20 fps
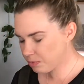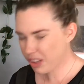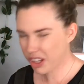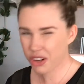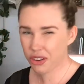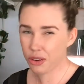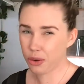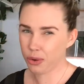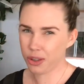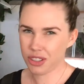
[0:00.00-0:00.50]

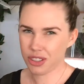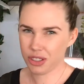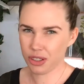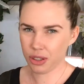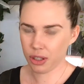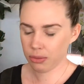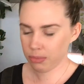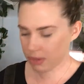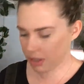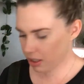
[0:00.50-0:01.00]
don't always do
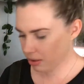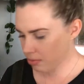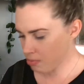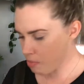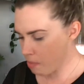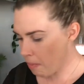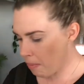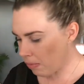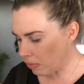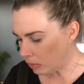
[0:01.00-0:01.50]
them.
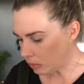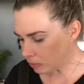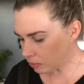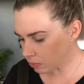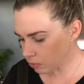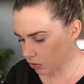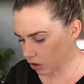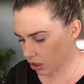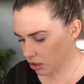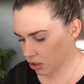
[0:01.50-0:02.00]

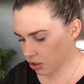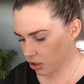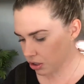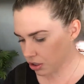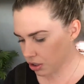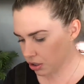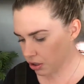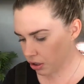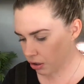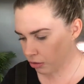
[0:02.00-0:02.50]
It's
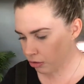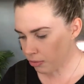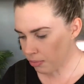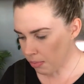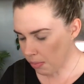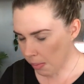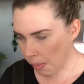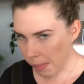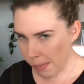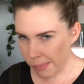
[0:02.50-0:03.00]
just sort of,
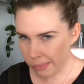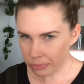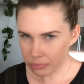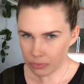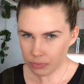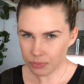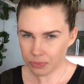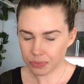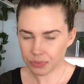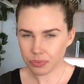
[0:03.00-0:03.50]

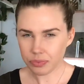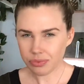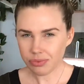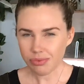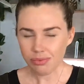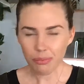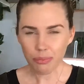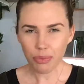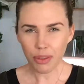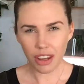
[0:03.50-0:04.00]

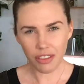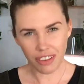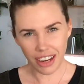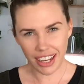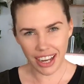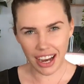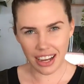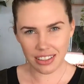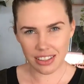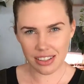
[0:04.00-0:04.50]
if I
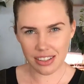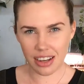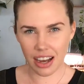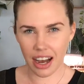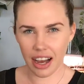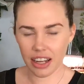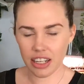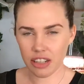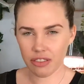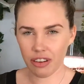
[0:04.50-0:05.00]
can't
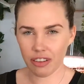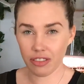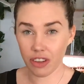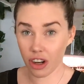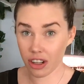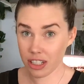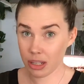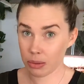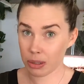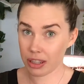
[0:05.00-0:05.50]
decide, if I've
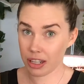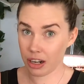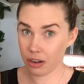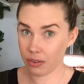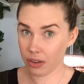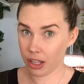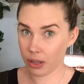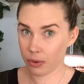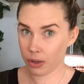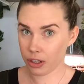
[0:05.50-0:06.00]
got something that I
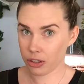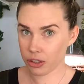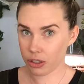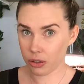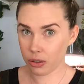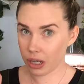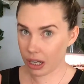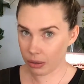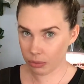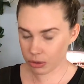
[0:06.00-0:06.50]
really want to
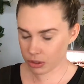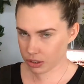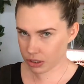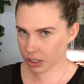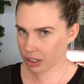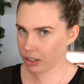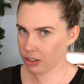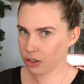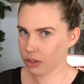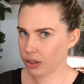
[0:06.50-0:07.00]
do, I'm just
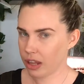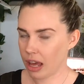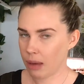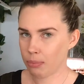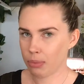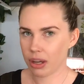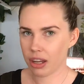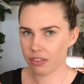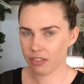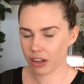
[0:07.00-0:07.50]
going to do that.
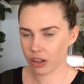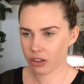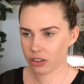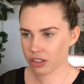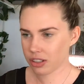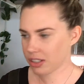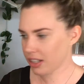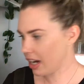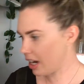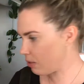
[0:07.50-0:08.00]
But if I couldn't
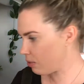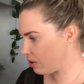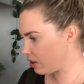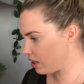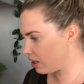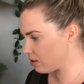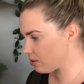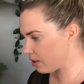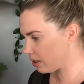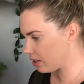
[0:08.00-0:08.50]
decide with
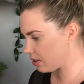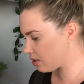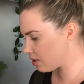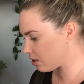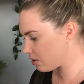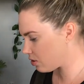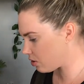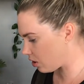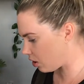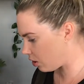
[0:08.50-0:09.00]
these ones,
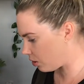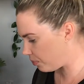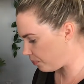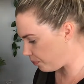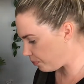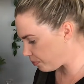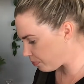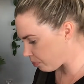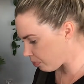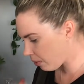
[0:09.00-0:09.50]
so
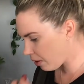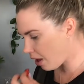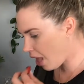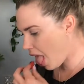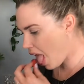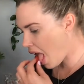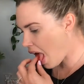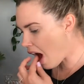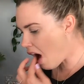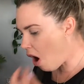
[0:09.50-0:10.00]

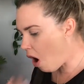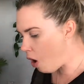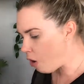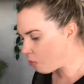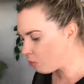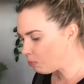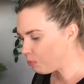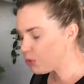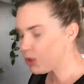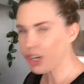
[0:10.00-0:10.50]

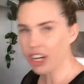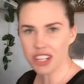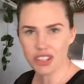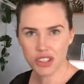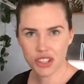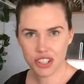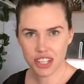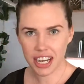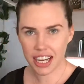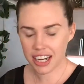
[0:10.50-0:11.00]
you guys
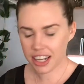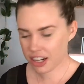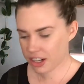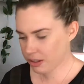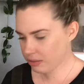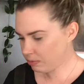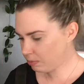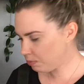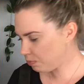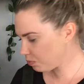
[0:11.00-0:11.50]
decided,
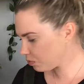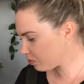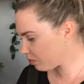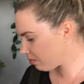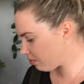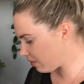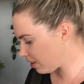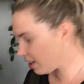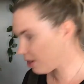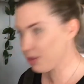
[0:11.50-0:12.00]

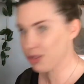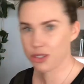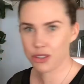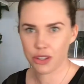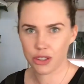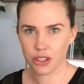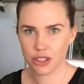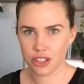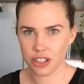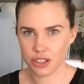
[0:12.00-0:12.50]
and it was a good
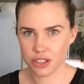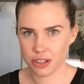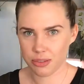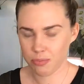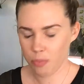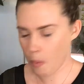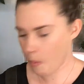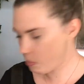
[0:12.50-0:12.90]
decision.